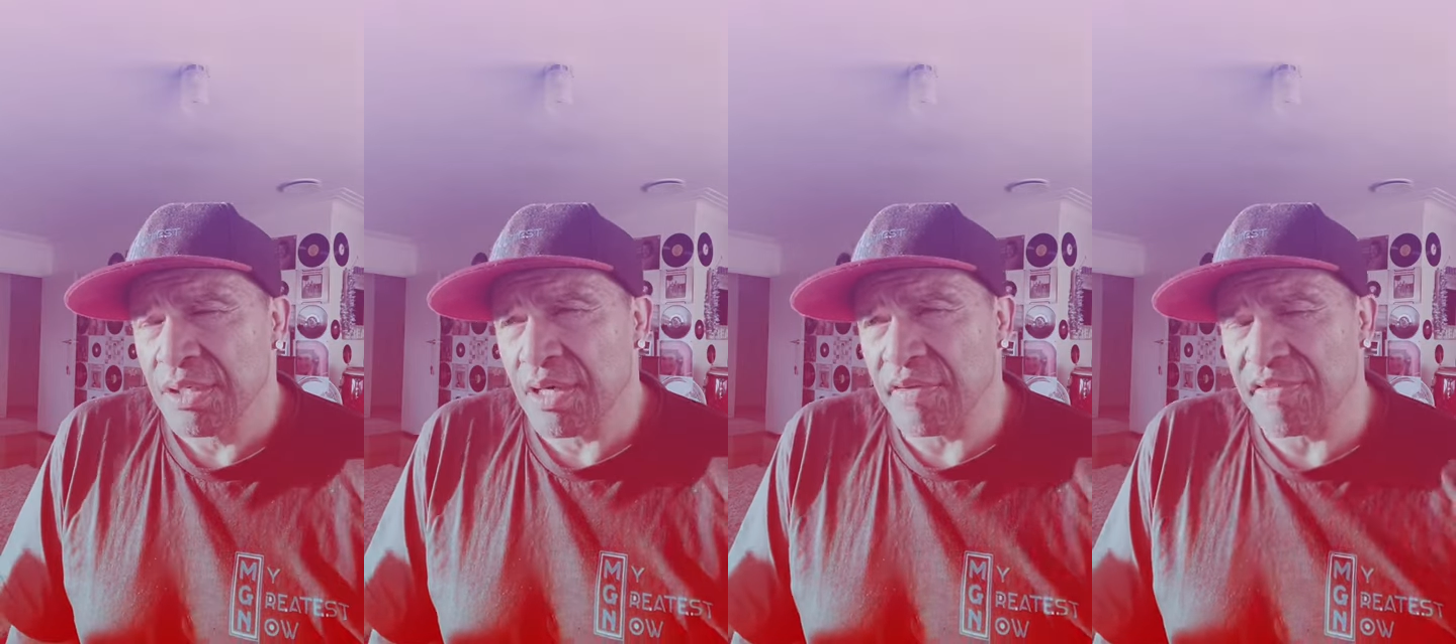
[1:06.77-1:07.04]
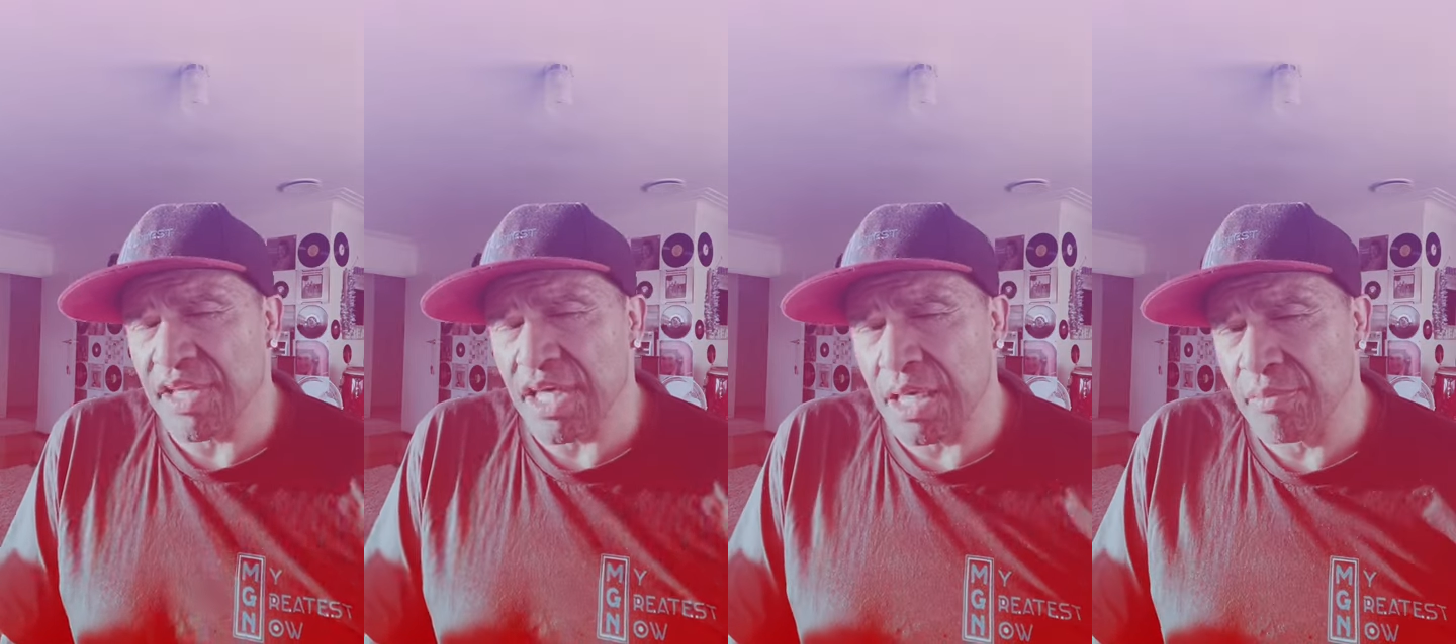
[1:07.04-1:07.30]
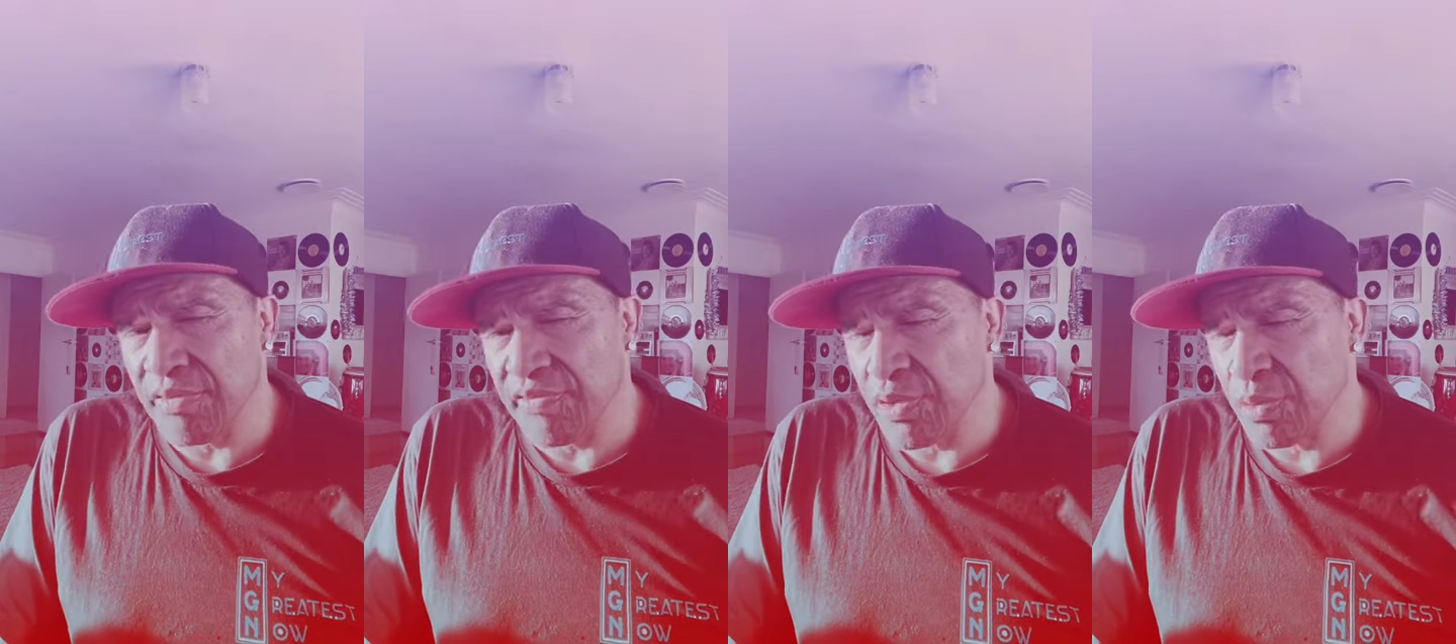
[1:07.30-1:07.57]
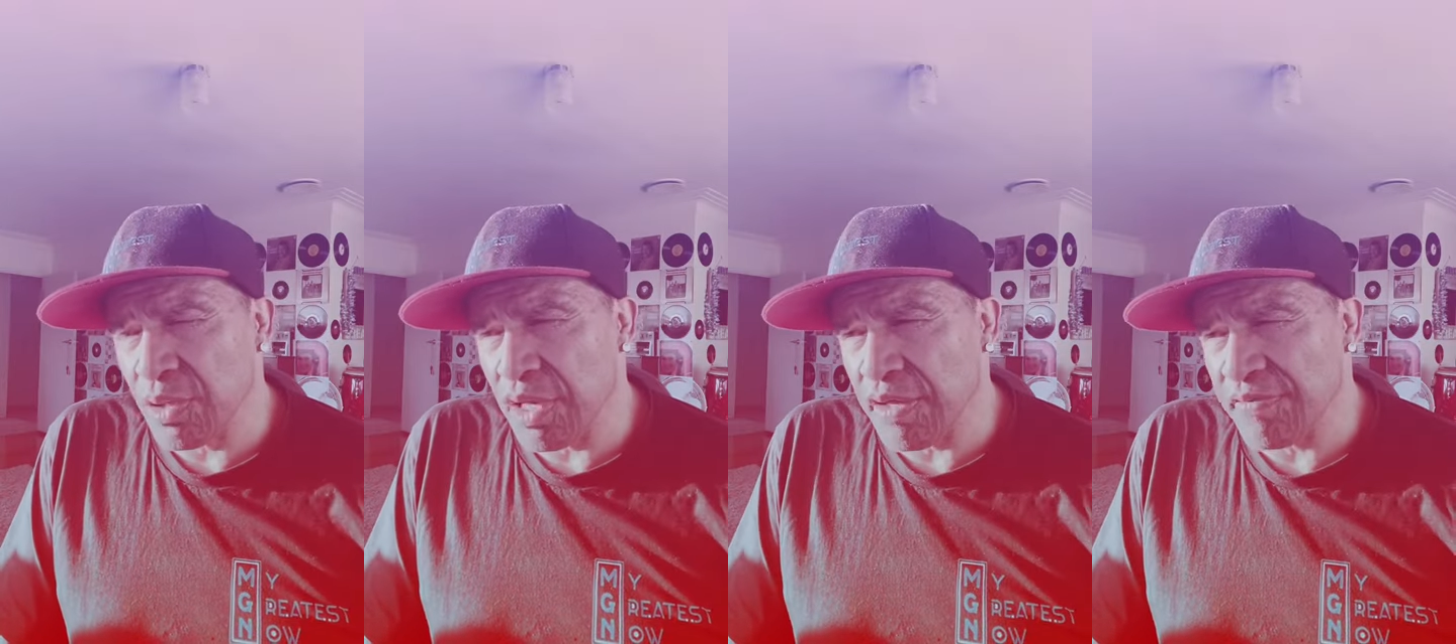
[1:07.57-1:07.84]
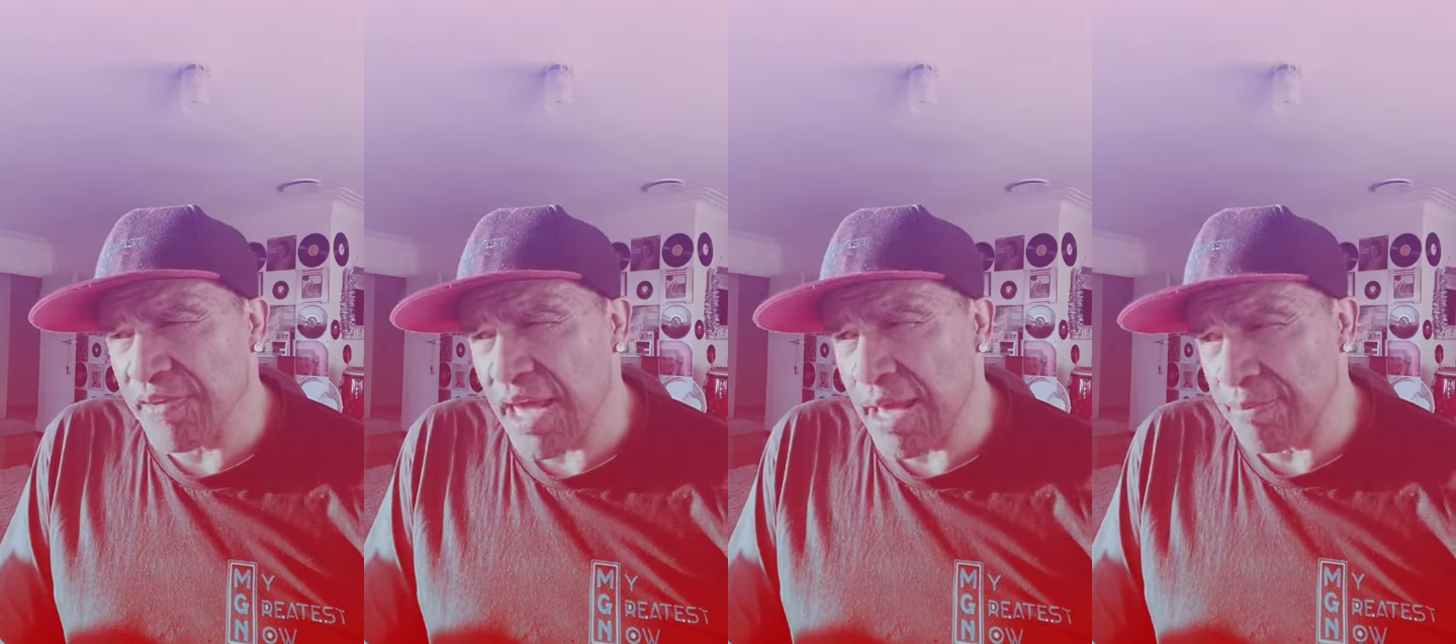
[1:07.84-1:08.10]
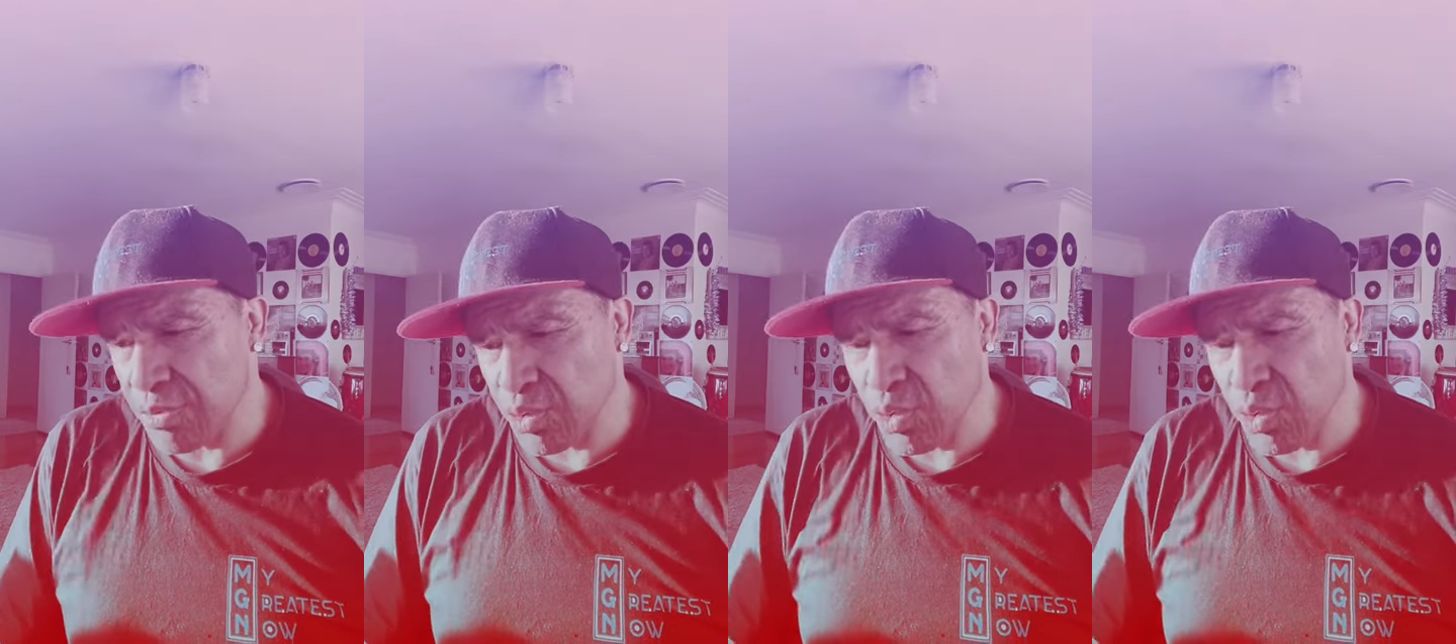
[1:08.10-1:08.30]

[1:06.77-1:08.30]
of the Game of Your Life app,